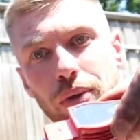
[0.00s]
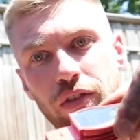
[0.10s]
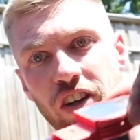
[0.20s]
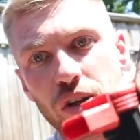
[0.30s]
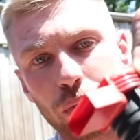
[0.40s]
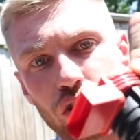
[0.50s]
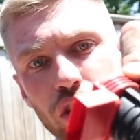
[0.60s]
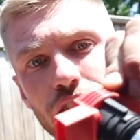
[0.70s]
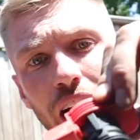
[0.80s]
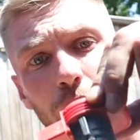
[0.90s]
up with the VW
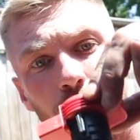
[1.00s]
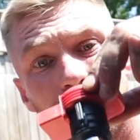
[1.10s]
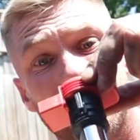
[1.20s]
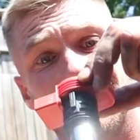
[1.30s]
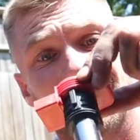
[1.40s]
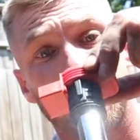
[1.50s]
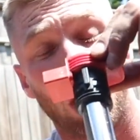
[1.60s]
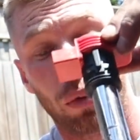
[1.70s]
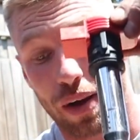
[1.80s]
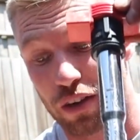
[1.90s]
GTI ones. This is a
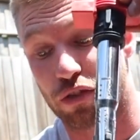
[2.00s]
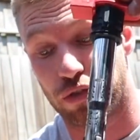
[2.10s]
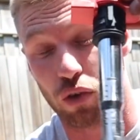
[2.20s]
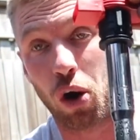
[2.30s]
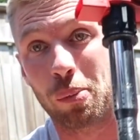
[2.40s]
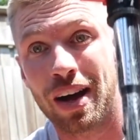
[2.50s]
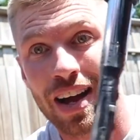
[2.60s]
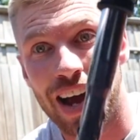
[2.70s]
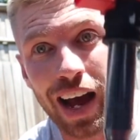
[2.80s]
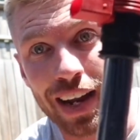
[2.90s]
coil pack from
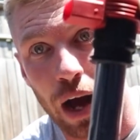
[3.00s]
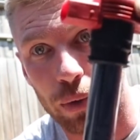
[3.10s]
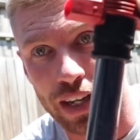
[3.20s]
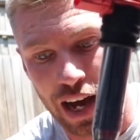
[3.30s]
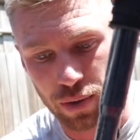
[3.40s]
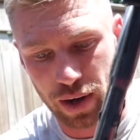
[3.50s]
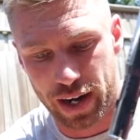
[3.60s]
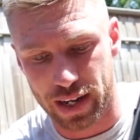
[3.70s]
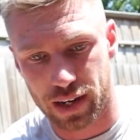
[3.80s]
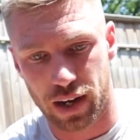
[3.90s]
an Audi
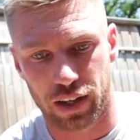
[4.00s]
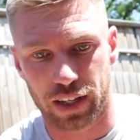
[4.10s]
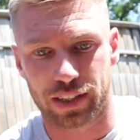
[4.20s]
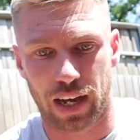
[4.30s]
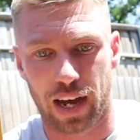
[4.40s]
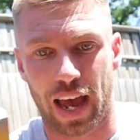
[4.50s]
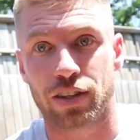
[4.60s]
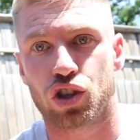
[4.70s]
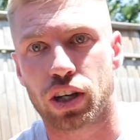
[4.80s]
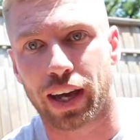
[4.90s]
R8. Uh, these are
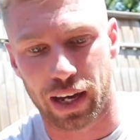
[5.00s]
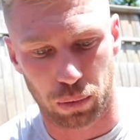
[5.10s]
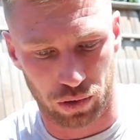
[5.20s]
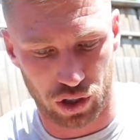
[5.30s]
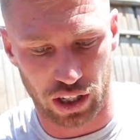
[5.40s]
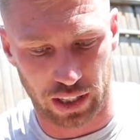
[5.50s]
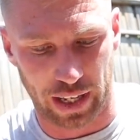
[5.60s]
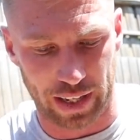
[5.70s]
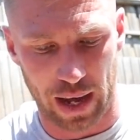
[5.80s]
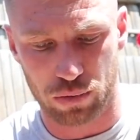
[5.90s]
NGK ones. So you can
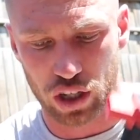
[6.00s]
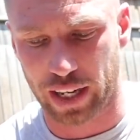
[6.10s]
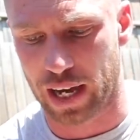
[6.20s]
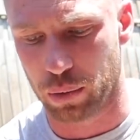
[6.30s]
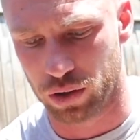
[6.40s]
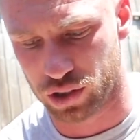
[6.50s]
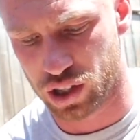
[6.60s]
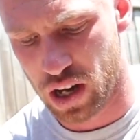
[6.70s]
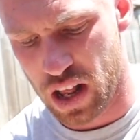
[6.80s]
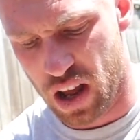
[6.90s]
get the NGK
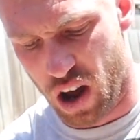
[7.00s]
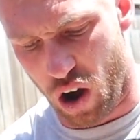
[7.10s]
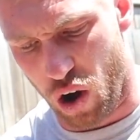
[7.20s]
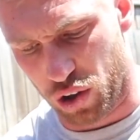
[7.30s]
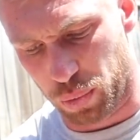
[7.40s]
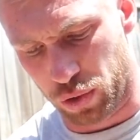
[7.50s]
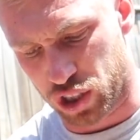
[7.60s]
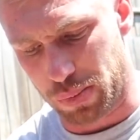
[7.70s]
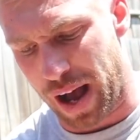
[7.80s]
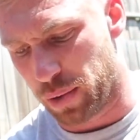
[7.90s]
ones or the
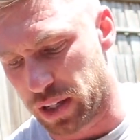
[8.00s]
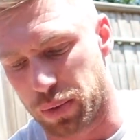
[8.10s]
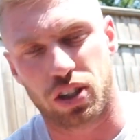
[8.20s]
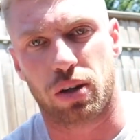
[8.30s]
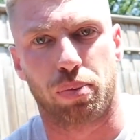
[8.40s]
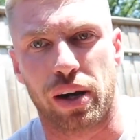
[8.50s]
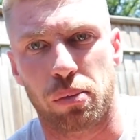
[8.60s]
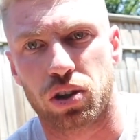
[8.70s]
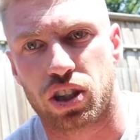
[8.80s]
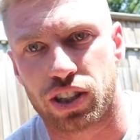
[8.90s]
ones from Audi, which are
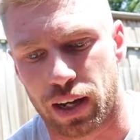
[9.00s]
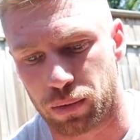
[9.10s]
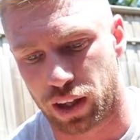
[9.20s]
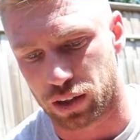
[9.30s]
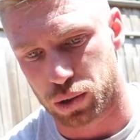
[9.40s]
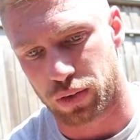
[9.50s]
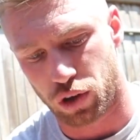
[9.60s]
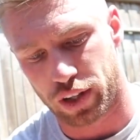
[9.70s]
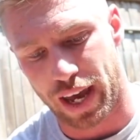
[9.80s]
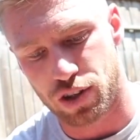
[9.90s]
pretty much the same thing. So we've
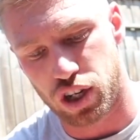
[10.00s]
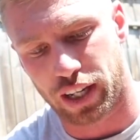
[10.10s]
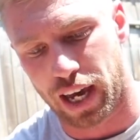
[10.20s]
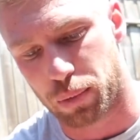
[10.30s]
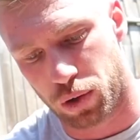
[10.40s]
got the NGK